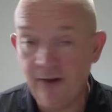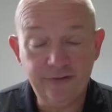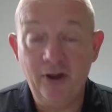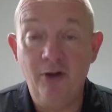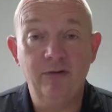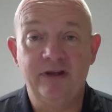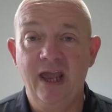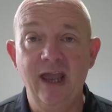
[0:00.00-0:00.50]

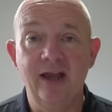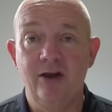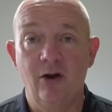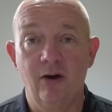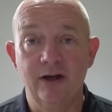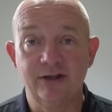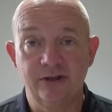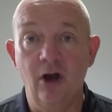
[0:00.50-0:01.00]
don't get it,
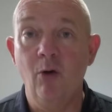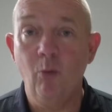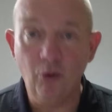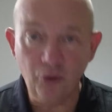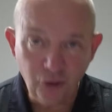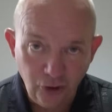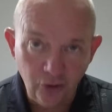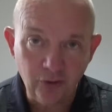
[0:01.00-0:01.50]
guys. I
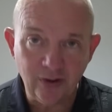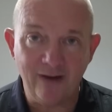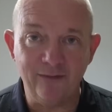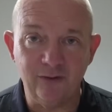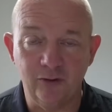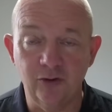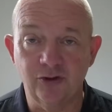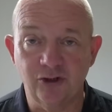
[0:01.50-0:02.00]
want you to
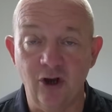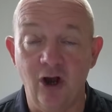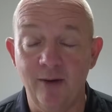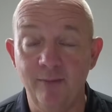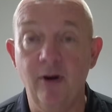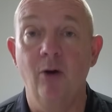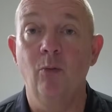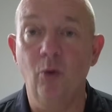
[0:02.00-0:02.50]
have a good
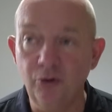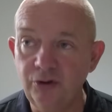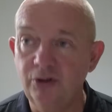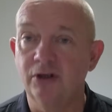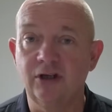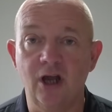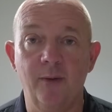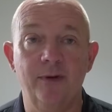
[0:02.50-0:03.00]
time. I want
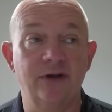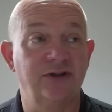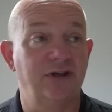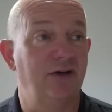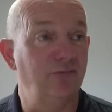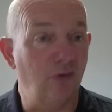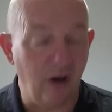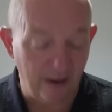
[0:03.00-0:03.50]
you to come in and
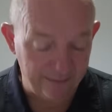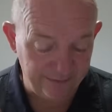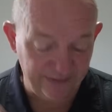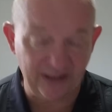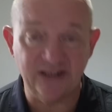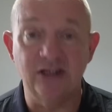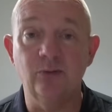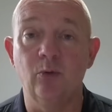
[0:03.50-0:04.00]
say, right,
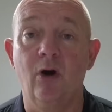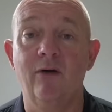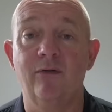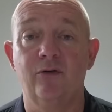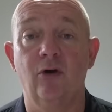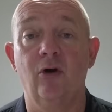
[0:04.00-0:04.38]
this is what I've